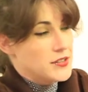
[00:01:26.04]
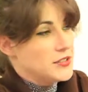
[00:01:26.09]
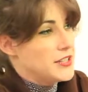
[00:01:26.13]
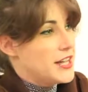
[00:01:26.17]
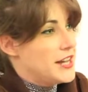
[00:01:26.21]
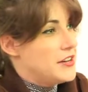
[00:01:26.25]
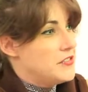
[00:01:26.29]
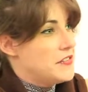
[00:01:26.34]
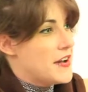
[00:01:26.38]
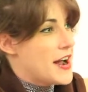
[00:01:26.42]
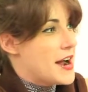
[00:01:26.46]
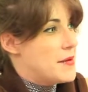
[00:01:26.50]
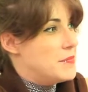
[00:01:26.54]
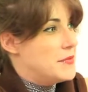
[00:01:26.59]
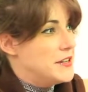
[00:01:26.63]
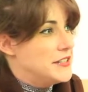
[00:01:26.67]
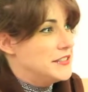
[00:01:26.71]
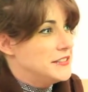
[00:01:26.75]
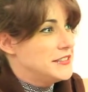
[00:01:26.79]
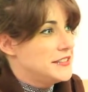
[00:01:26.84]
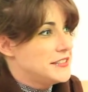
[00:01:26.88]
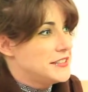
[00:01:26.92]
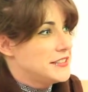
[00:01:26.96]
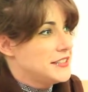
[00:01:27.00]
life
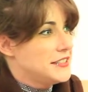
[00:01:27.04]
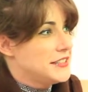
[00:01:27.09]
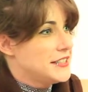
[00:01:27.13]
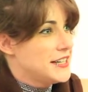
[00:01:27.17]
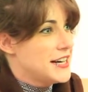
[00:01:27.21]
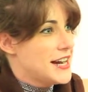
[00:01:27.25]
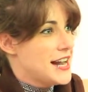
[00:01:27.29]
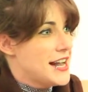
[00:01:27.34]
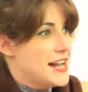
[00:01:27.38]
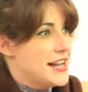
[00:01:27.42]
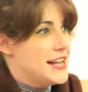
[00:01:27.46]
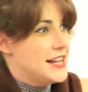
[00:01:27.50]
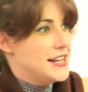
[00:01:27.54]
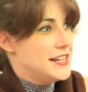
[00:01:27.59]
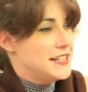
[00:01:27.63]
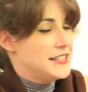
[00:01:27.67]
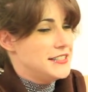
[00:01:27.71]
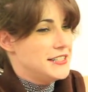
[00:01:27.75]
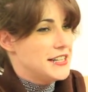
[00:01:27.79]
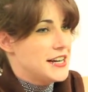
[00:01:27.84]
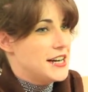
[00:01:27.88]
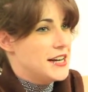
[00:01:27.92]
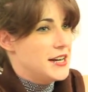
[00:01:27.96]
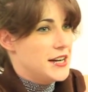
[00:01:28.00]
happens.
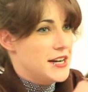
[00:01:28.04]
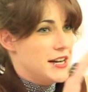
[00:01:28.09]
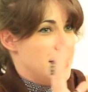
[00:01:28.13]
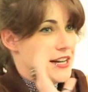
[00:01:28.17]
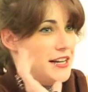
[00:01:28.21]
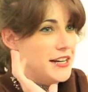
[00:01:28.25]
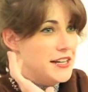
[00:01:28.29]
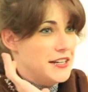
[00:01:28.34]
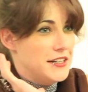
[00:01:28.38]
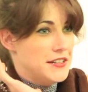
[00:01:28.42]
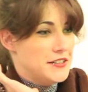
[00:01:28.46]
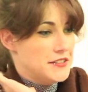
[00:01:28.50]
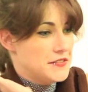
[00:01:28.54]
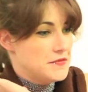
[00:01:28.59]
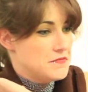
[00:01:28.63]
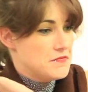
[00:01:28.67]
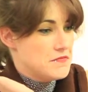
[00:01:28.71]
And I